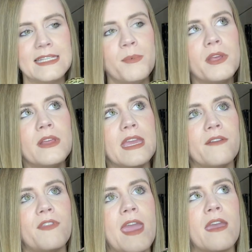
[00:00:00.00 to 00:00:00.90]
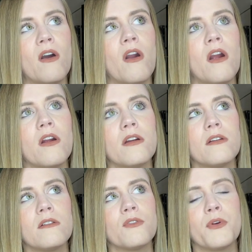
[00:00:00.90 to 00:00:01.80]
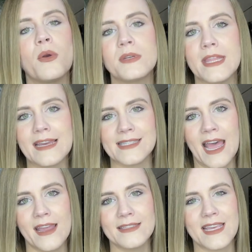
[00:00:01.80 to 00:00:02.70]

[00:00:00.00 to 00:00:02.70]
Typically, if they are grown to that size,